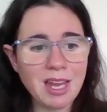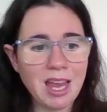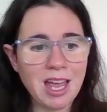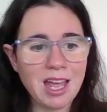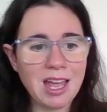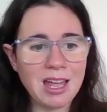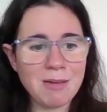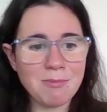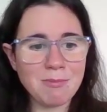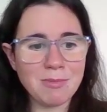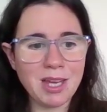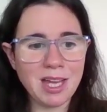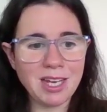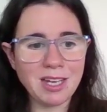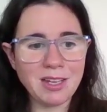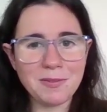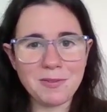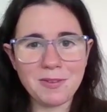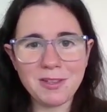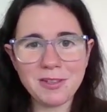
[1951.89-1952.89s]

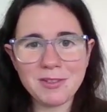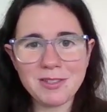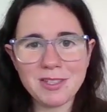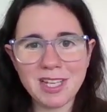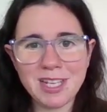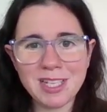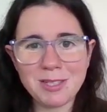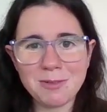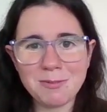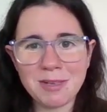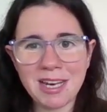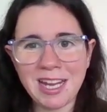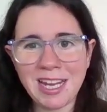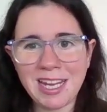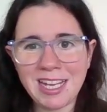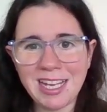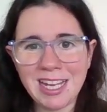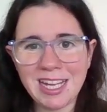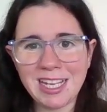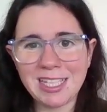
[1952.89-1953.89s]
And it feels nice when
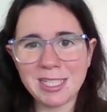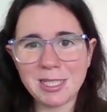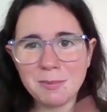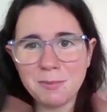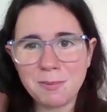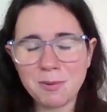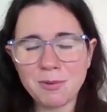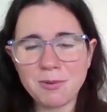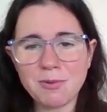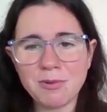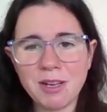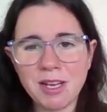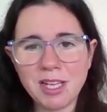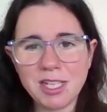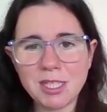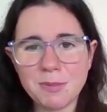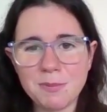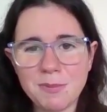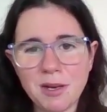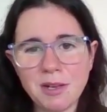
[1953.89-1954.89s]
I explore and
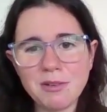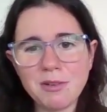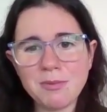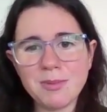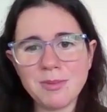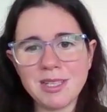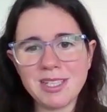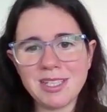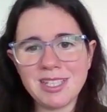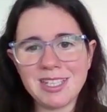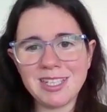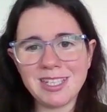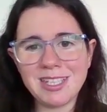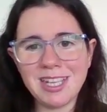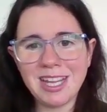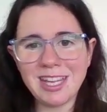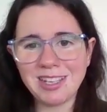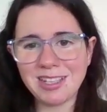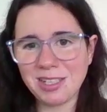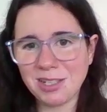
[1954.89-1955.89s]
experiment and
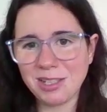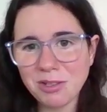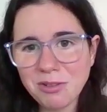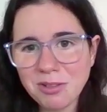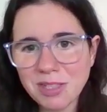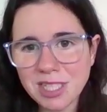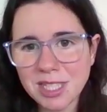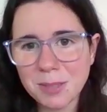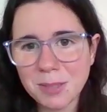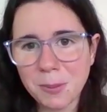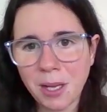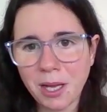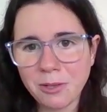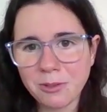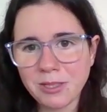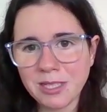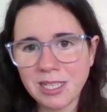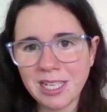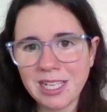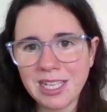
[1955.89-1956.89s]
get curious
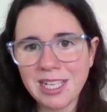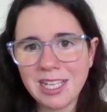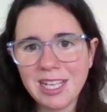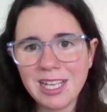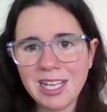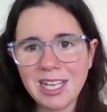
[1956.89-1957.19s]
about it.